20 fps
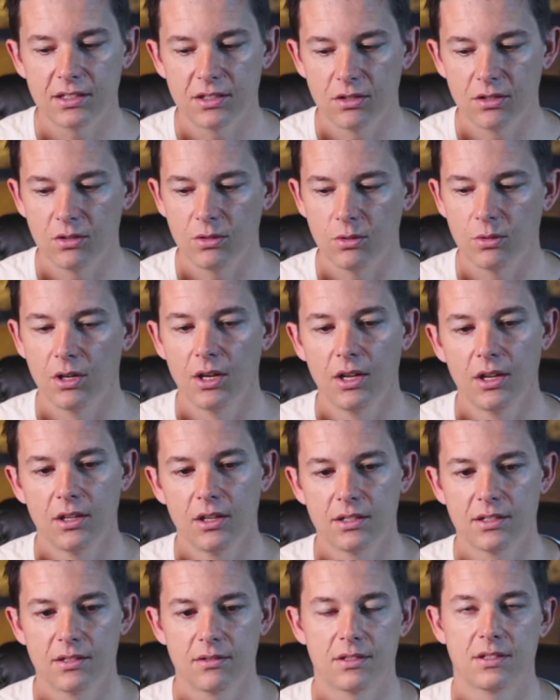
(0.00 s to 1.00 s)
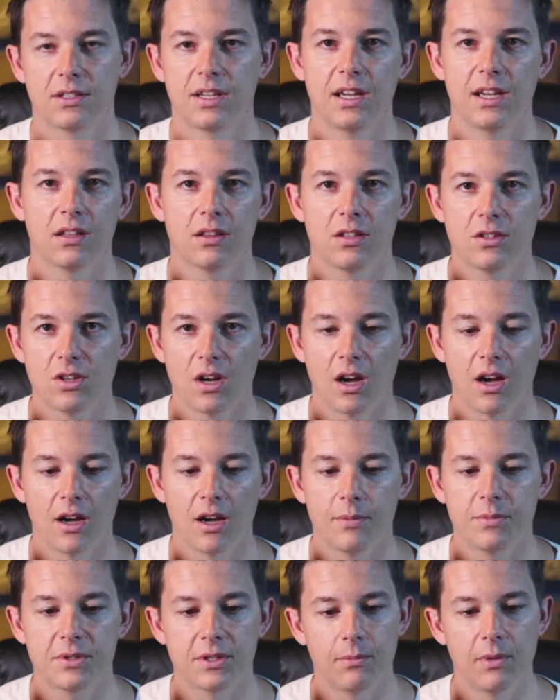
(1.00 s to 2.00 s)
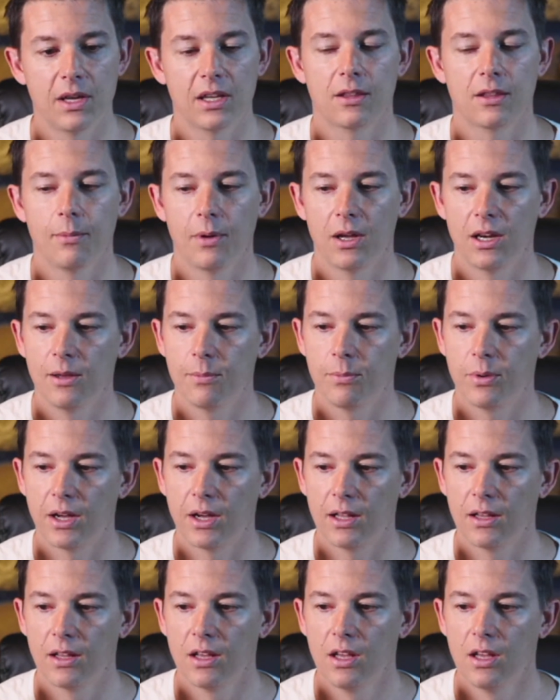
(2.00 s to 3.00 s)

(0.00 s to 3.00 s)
to take the jobs and make the money, but